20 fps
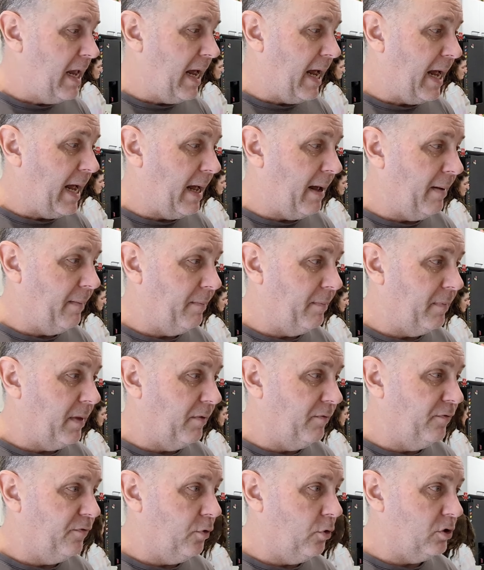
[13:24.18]

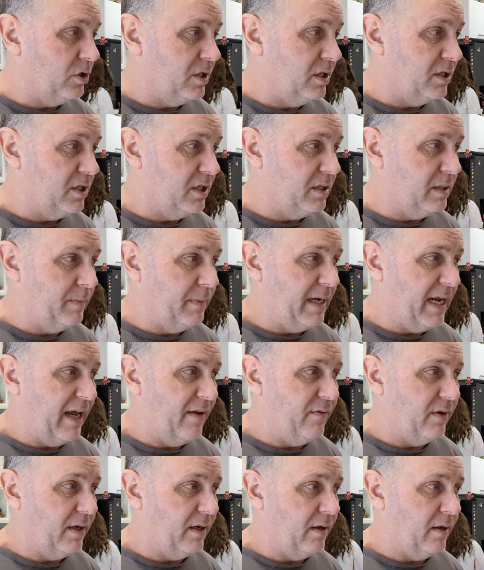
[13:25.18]
Unfortunately, she's been
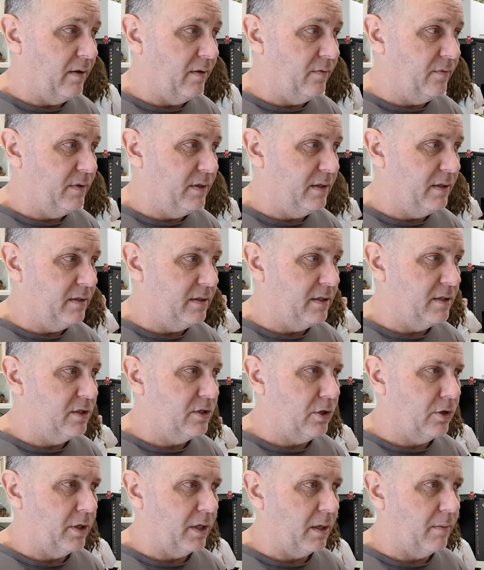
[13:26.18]
having the
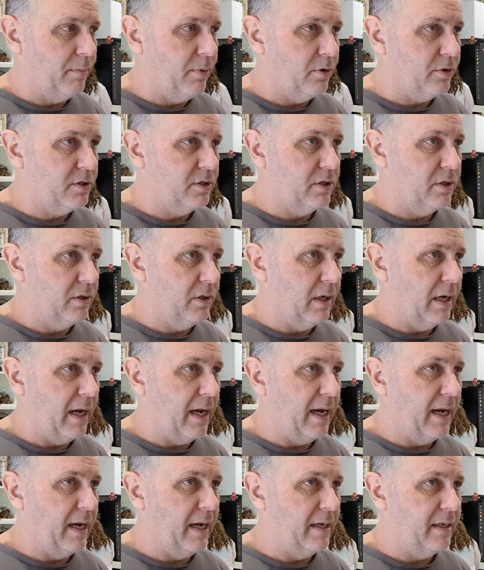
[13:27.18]
dystonic posture
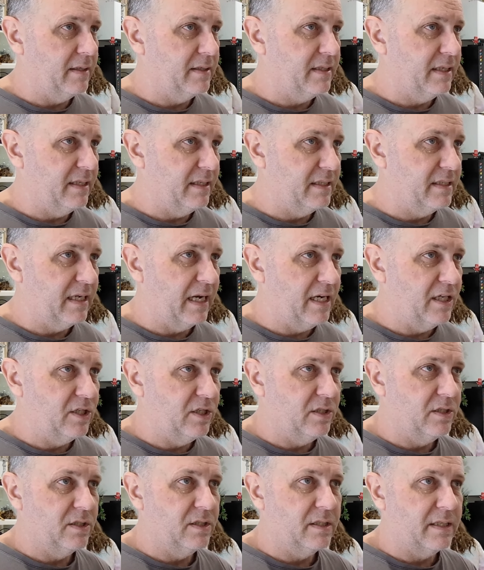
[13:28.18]
and
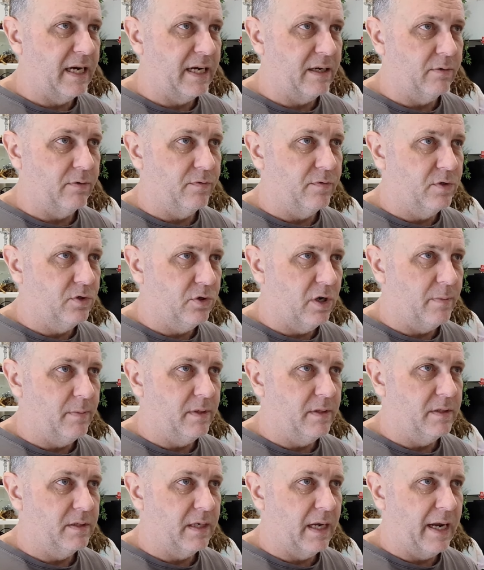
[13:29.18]
sensations, starting with
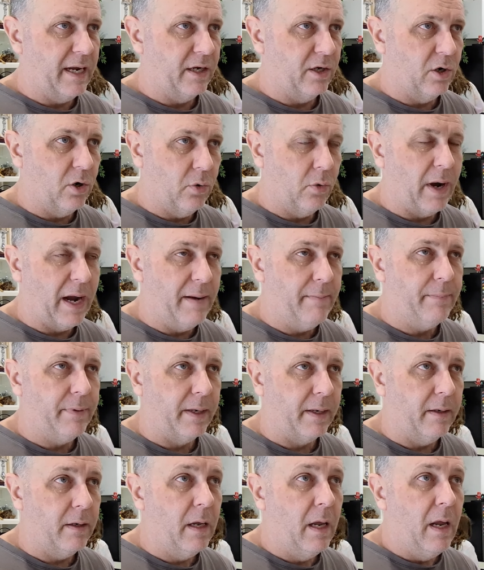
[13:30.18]
tremors and
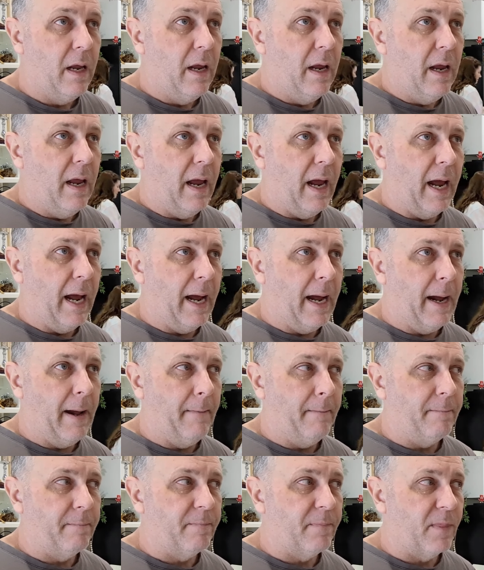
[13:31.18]
cramping,
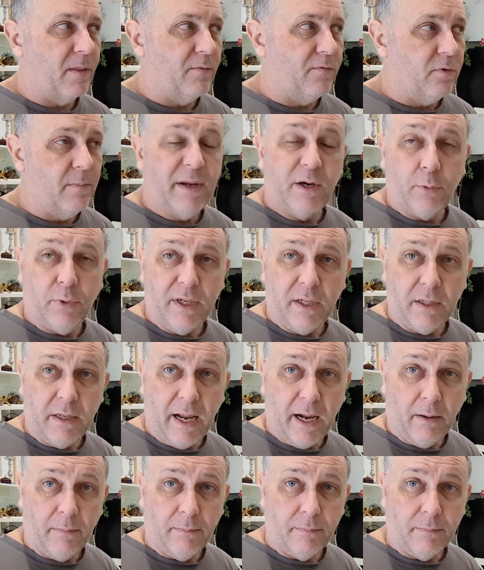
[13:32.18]
for about a week now.